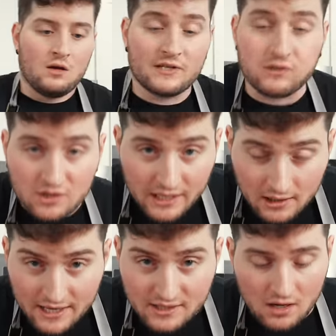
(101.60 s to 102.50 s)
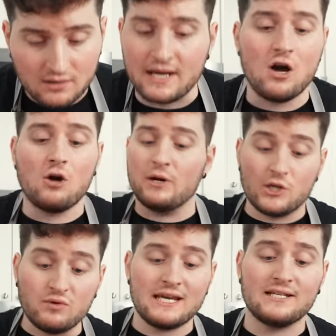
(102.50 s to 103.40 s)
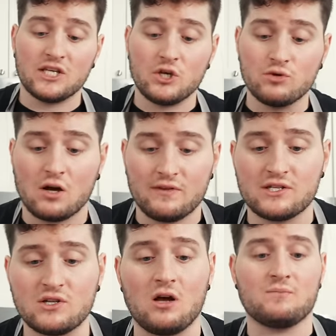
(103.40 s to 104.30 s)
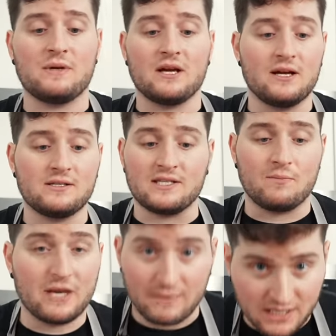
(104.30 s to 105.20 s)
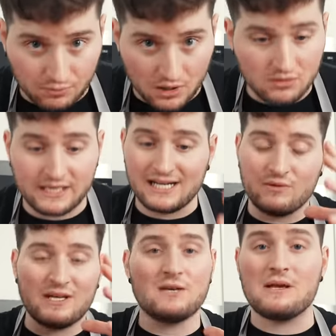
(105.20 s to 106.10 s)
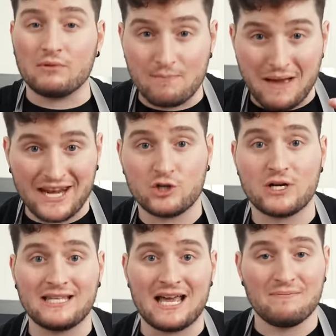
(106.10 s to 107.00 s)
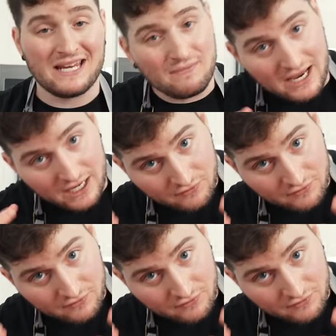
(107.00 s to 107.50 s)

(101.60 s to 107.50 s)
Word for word: This looks like a lot of salt, I know, but you need to use all this salt because it's a big piece of protein and you need to be able to penetrate that meat, make it